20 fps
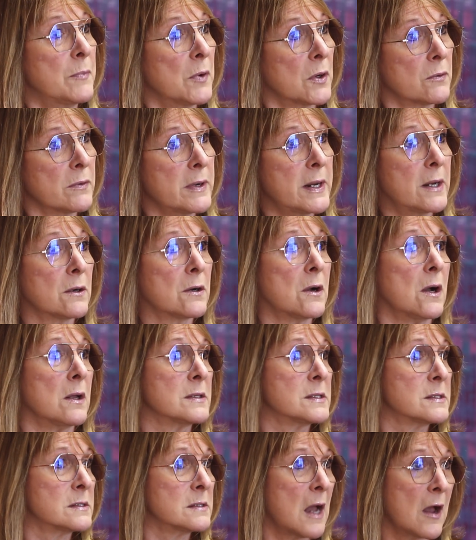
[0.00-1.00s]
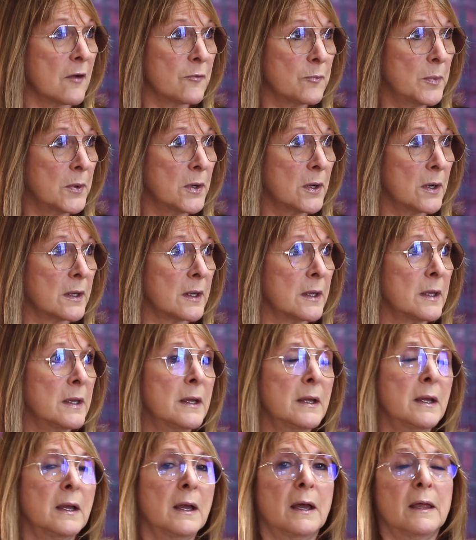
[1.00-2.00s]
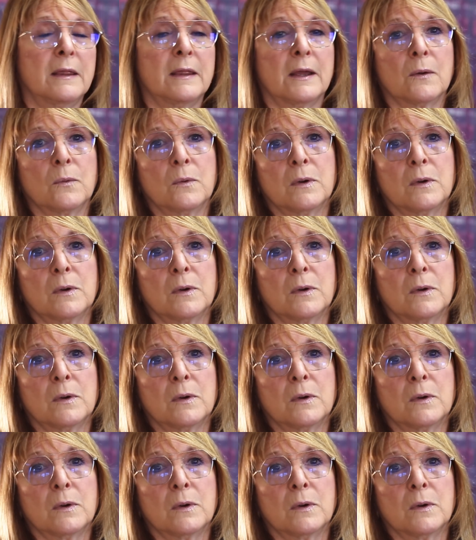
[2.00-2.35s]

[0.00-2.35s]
ebook reader called Softbook. There